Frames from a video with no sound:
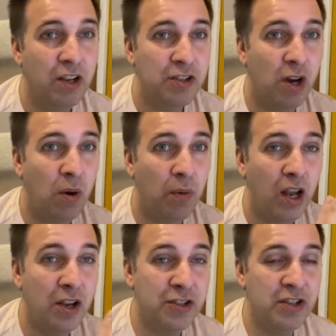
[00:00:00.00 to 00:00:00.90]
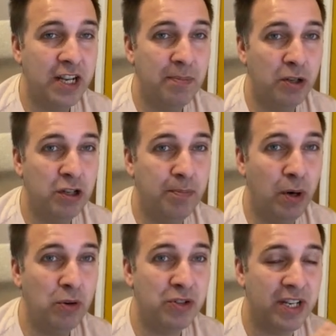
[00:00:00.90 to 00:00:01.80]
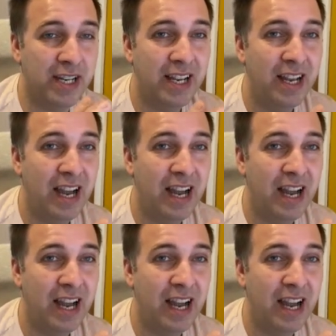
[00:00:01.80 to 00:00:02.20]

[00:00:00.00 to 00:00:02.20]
So as soon as I put a job posting,